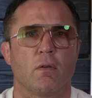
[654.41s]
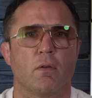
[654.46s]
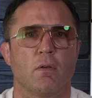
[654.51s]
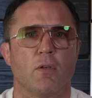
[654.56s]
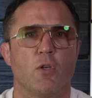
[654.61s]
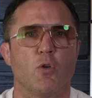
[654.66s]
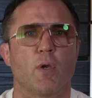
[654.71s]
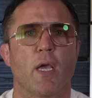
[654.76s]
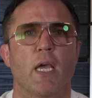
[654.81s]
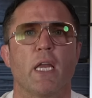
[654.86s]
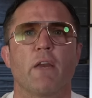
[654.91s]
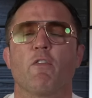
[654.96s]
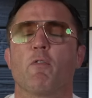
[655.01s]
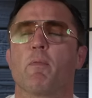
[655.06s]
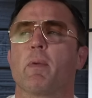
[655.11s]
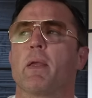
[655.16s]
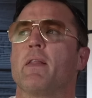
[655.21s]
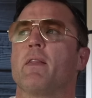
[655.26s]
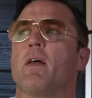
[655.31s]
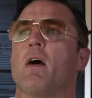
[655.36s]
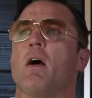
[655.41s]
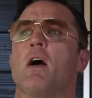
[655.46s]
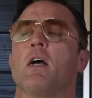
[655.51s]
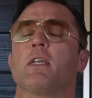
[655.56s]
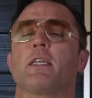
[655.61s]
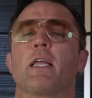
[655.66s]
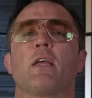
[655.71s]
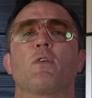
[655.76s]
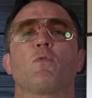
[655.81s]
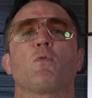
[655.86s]
You can't even be in the
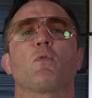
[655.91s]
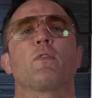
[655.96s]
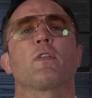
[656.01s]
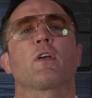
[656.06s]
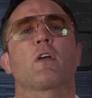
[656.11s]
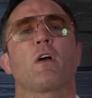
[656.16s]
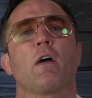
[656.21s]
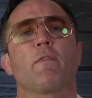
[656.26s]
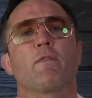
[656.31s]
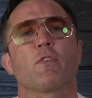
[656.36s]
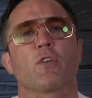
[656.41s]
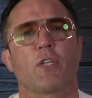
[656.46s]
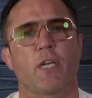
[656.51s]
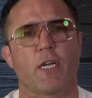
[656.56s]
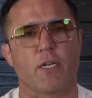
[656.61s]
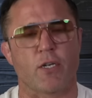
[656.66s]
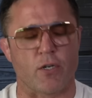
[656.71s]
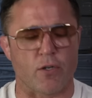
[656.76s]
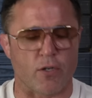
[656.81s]
hunt and or in the conversation.